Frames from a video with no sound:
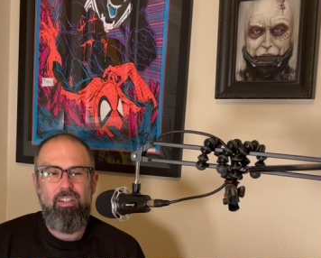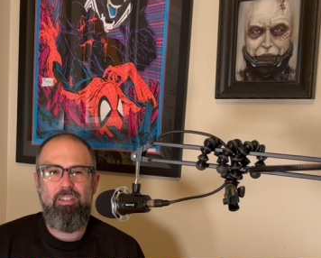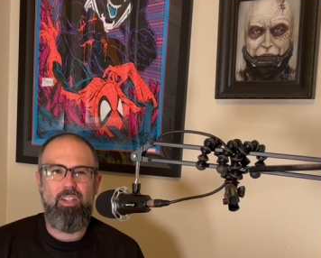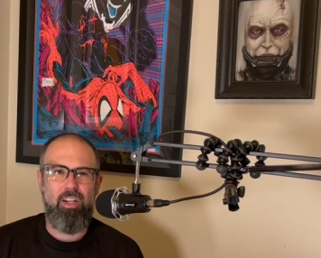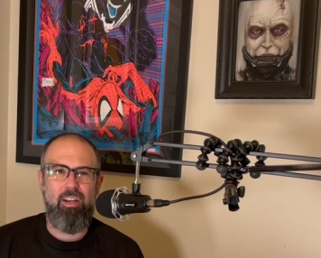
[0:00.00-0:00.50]

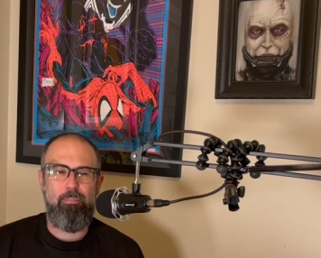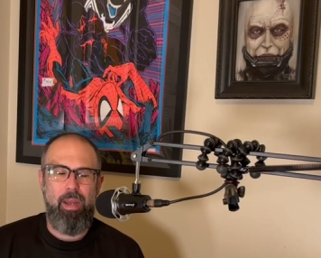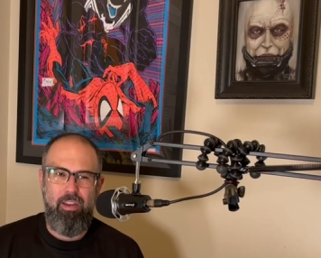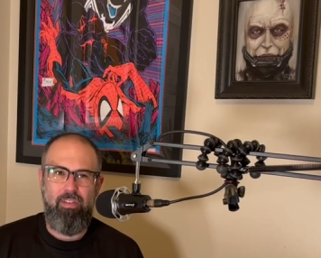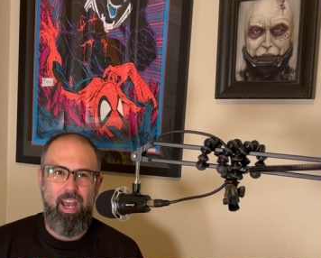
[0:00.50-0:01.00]
Speaker 1: took a
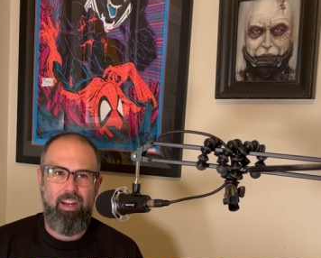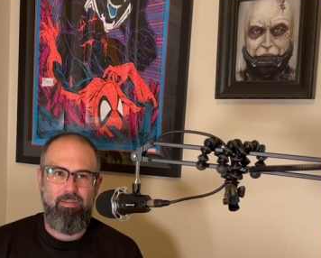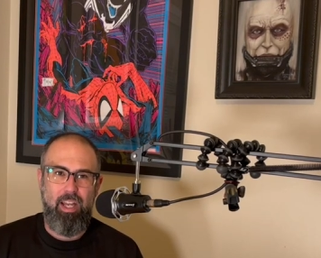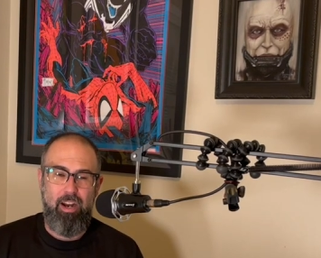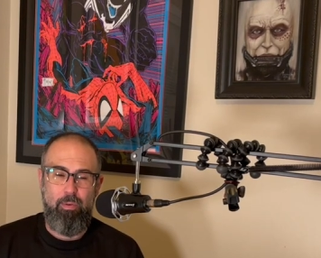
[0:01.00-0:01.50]

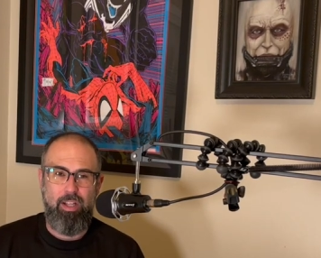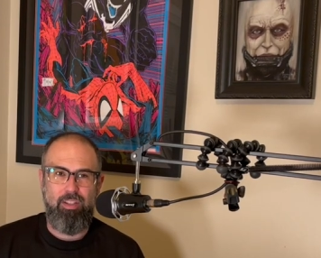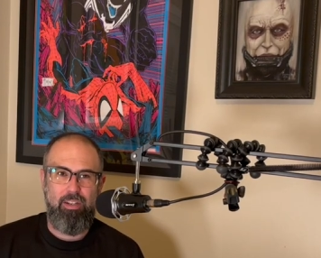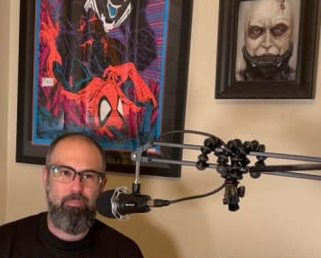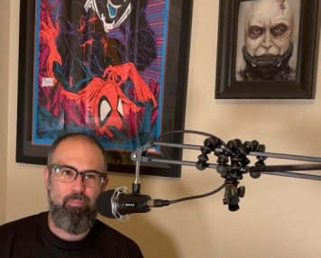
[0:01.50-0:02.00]
minivan that I
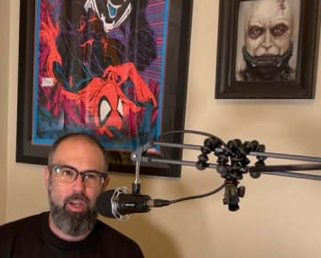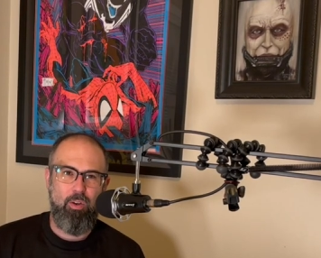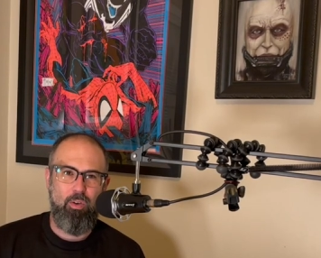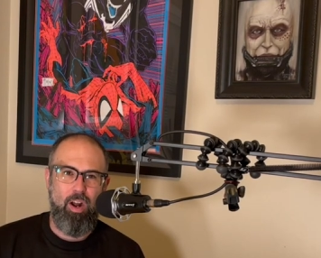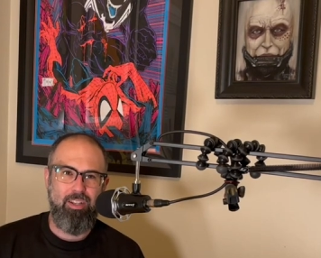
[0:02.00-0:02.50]
rented
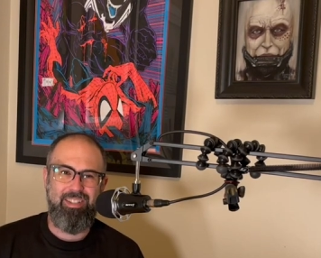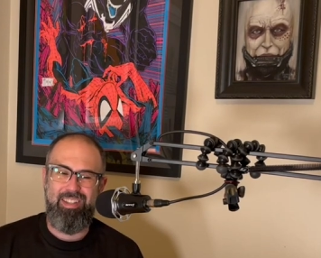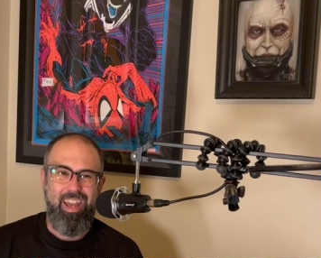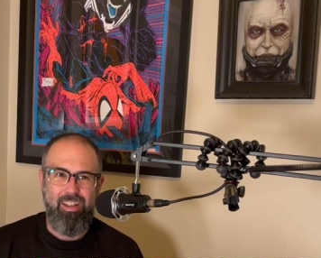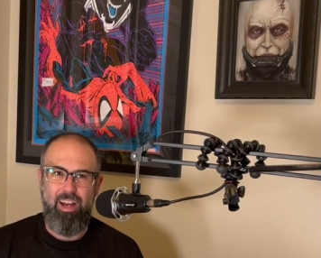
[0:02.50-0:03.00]
across
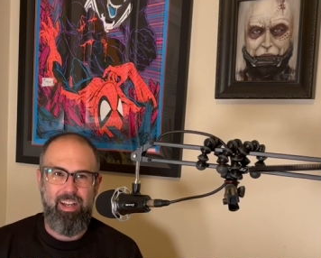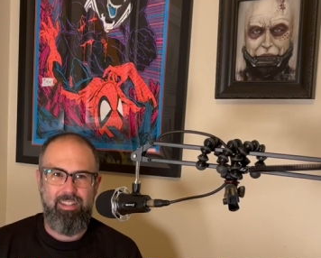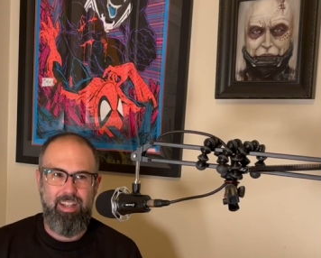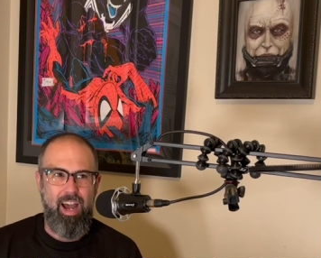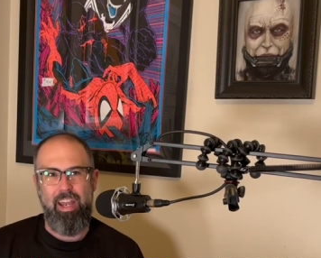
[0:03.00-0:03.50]
state
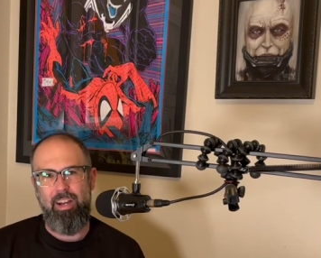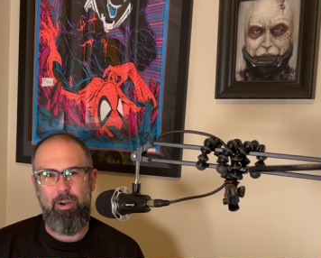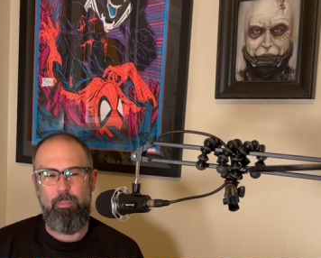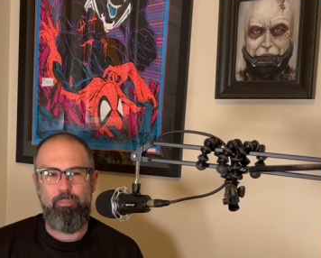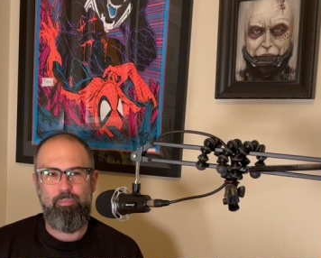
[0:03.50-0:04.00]
lines to
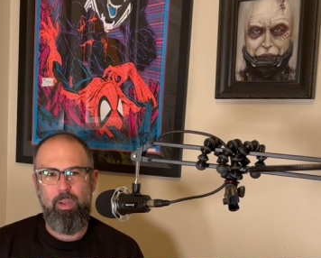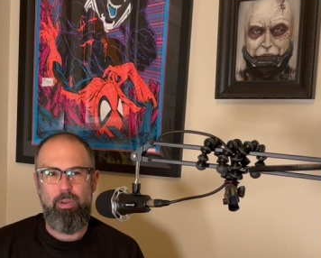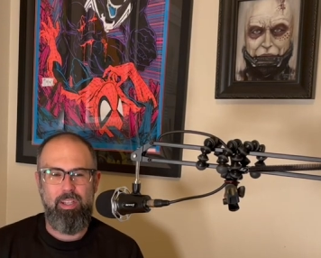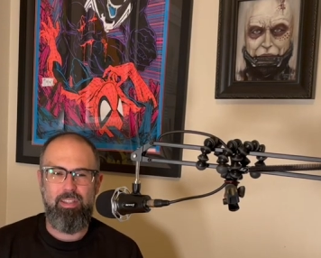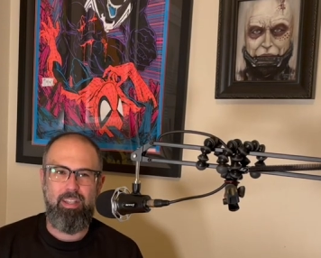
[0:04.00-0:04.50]
Idaho.
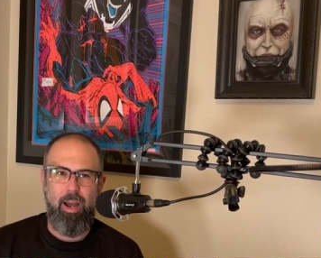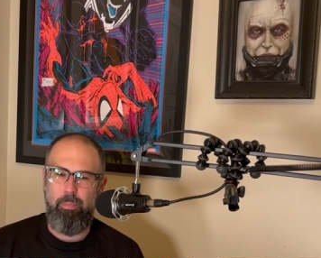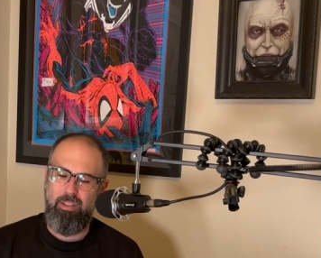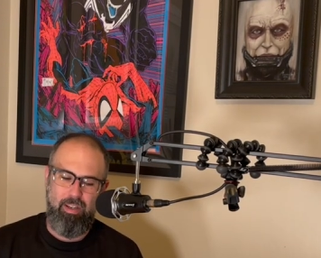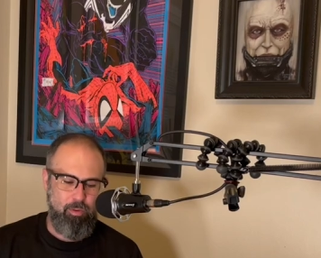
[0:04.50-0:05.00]
We did stop
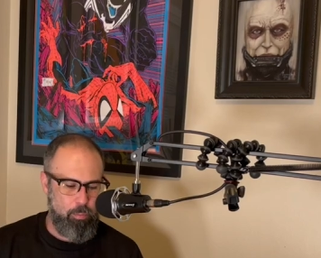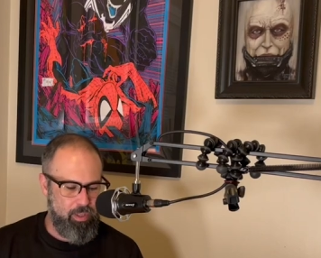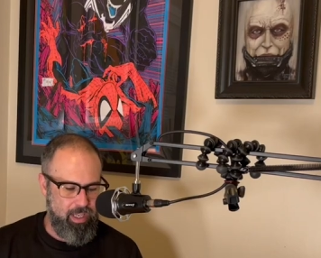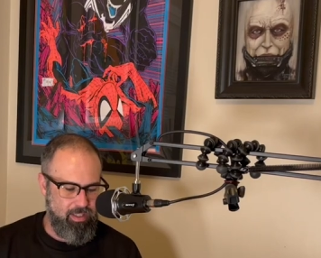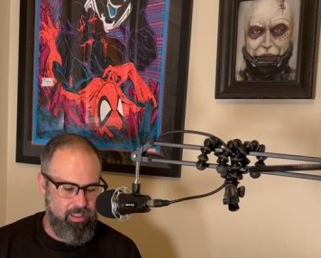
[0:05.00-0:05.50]
at several
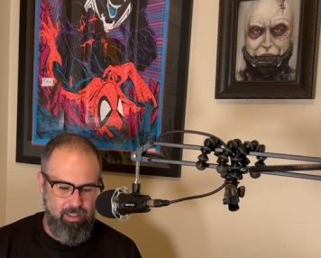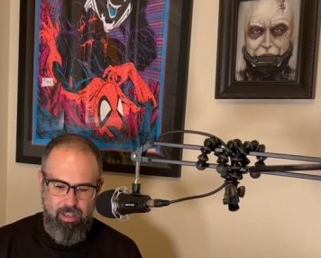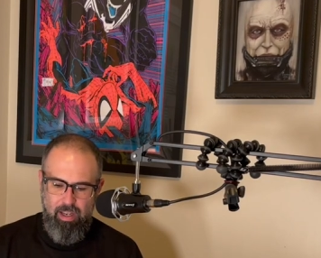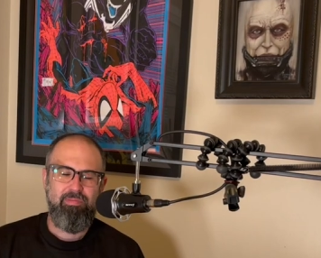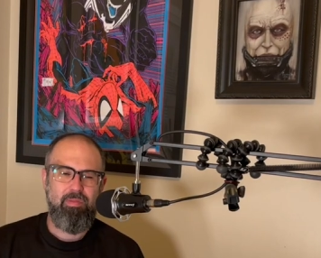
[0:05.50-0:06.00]
places.
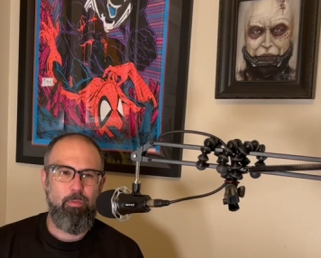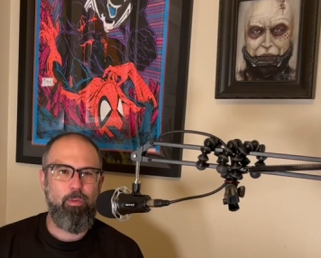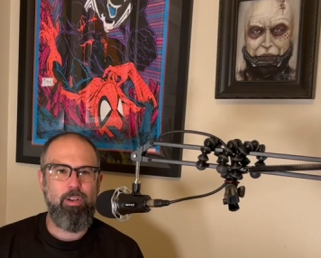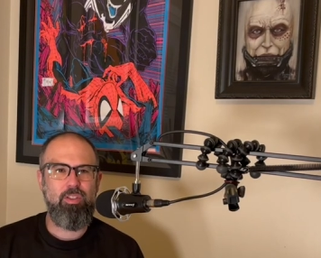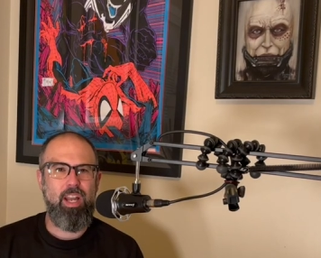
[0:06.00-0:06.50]
The
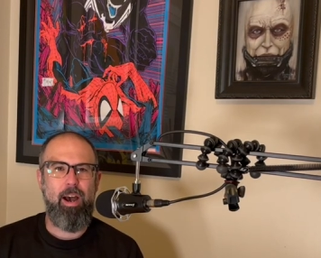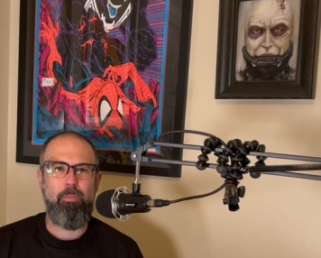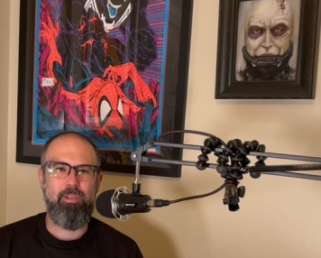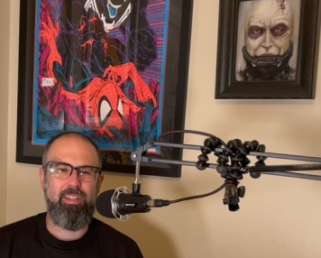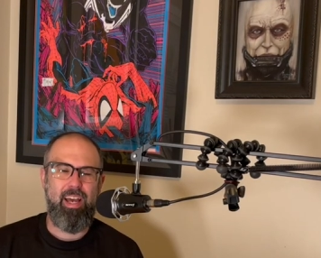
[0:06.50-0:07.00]
first
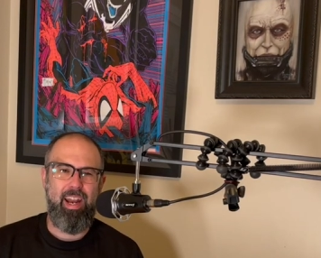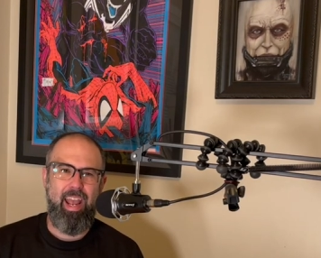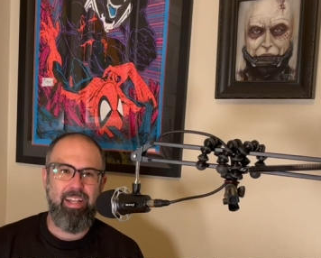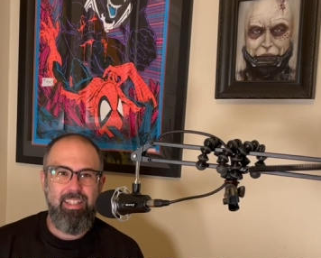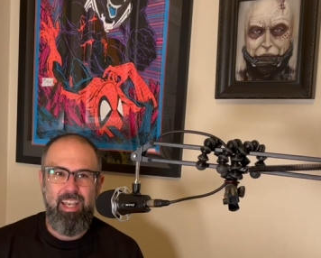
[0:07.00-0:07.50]
stop was that
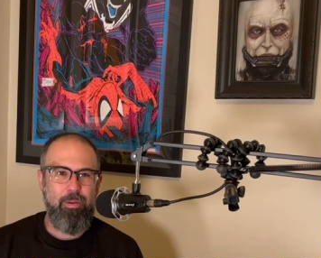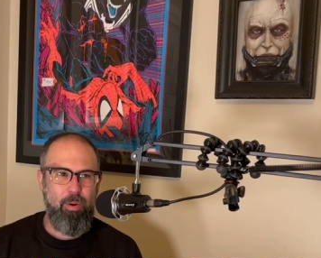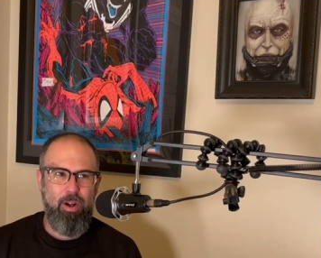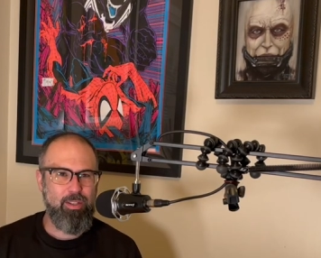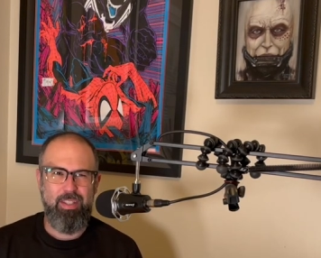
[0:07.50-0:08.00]
antique
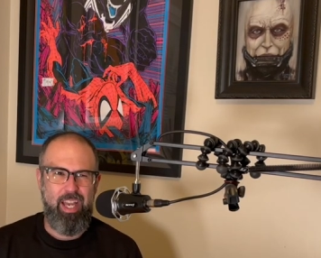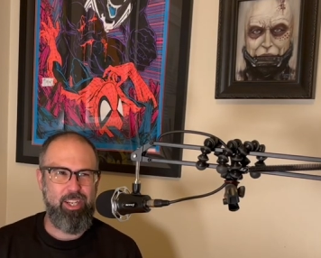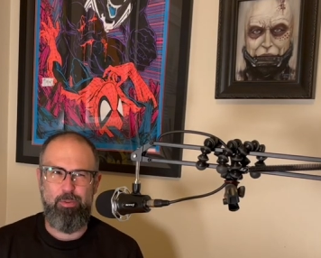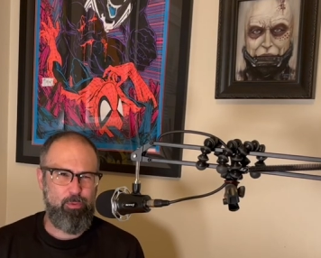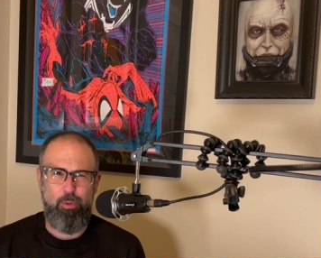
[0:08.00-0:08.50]
mall
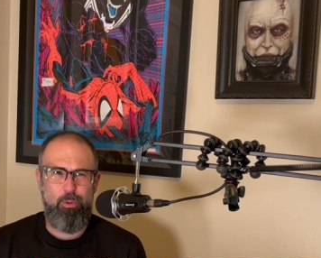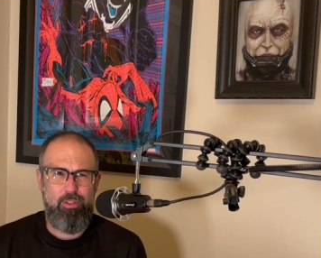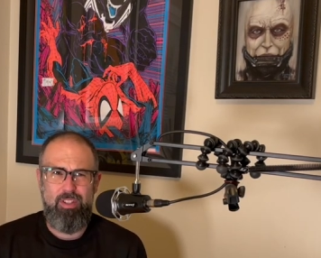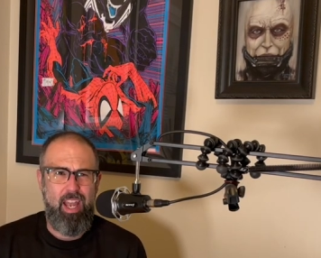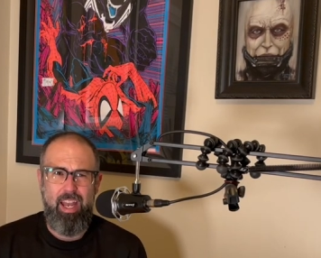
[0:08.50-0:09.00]
slash food
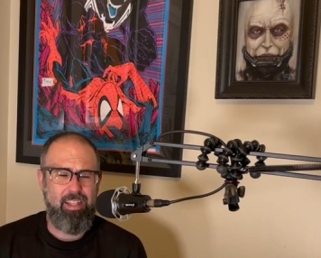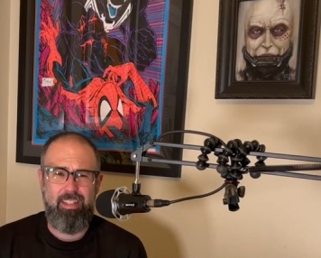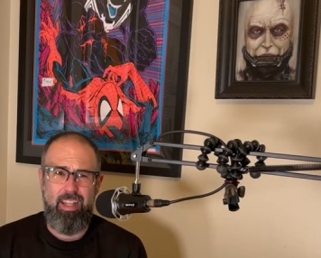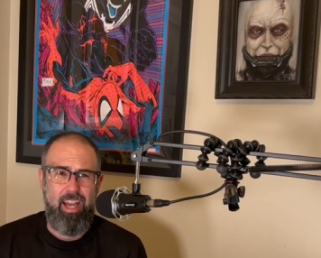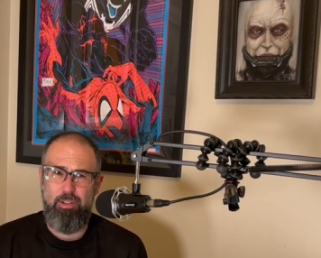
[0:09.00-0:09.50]
stand
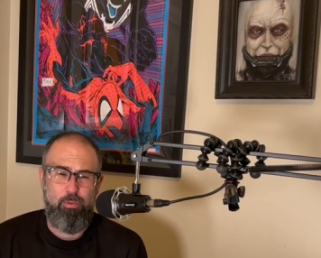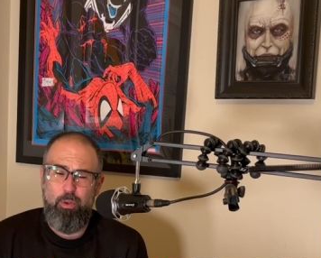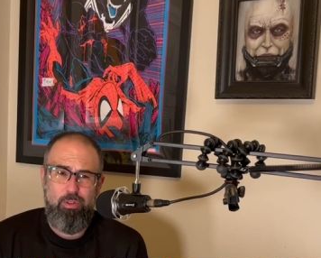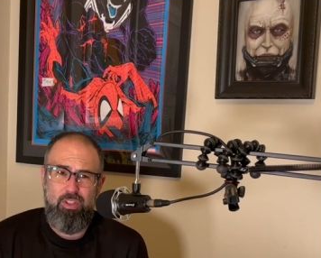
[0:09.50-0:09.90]
slash fruit